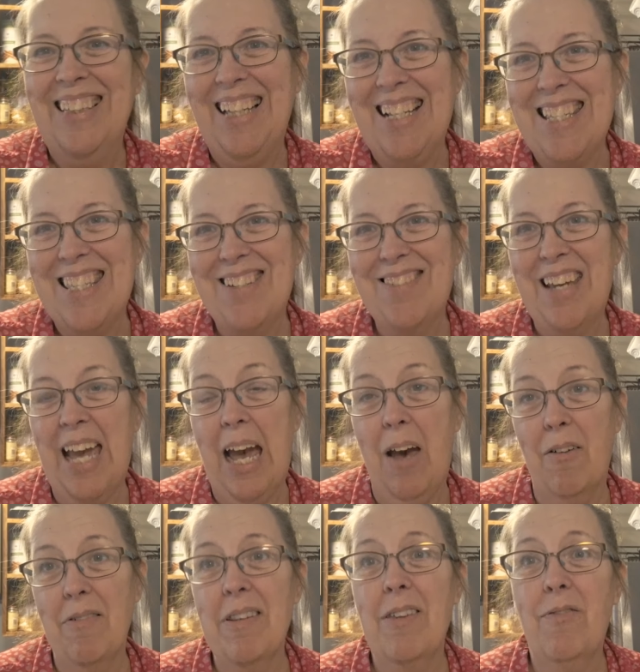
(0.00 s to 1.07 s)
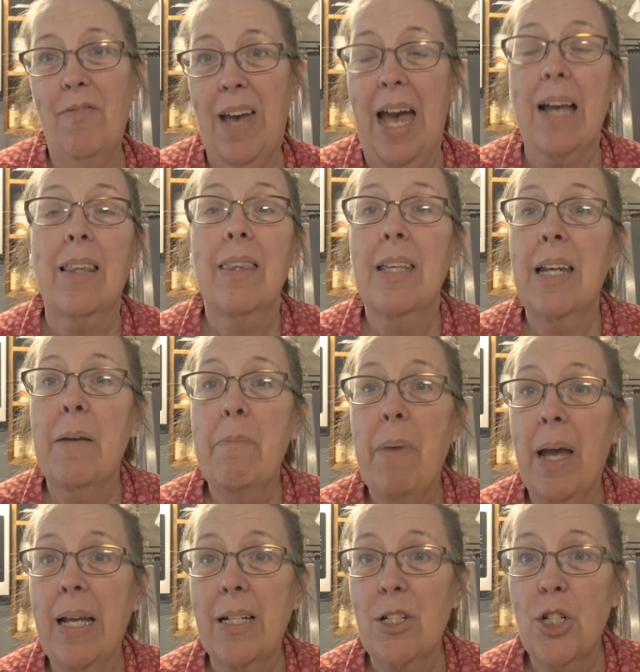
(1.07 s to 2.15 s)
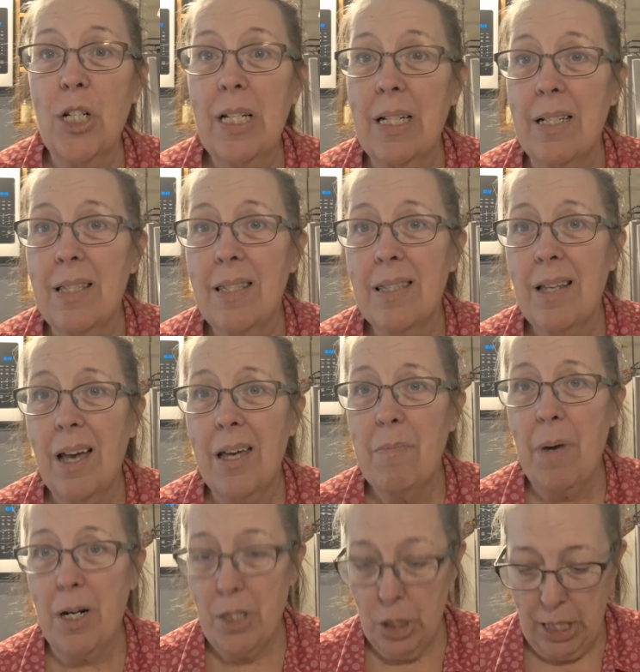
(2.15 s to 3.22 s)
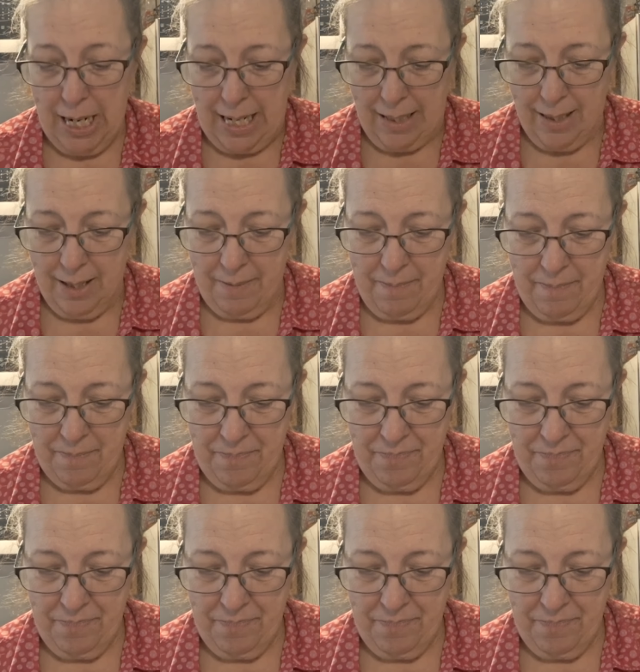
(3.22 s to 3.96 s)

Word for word: Unless you count the fact that I'm buying chickens on March 8th.